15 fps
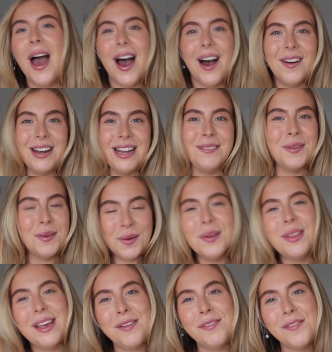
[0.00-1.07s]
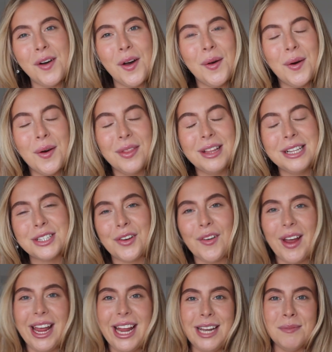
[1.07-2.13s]
I'll leave all the info on the
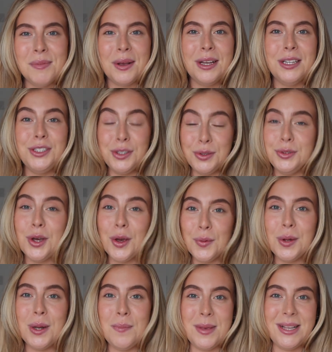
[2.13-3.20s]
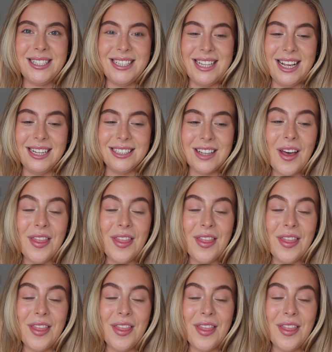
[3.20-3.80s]
screen because you don't wanna miss this.